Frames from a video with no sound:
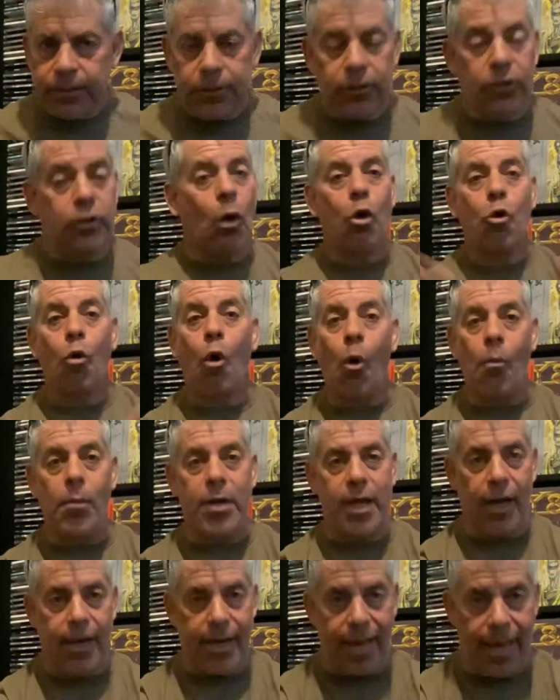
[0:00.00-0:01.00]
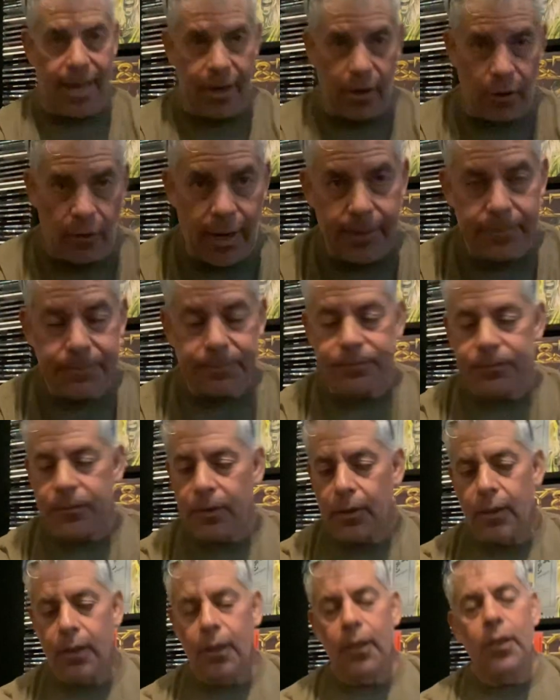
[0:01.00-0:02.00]
Don't quote me on that, all right?
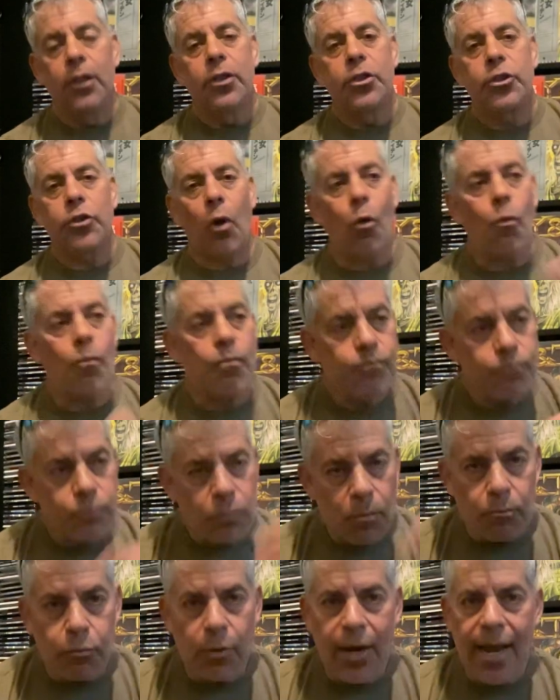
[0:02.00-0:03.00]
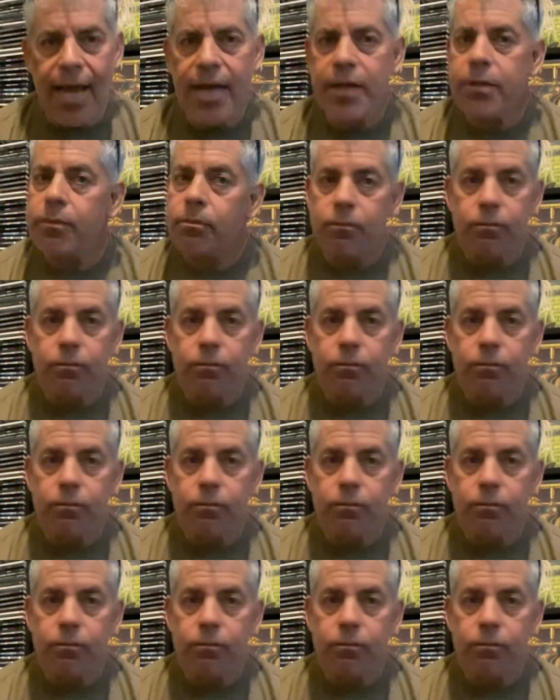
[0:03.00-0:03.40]
So Brad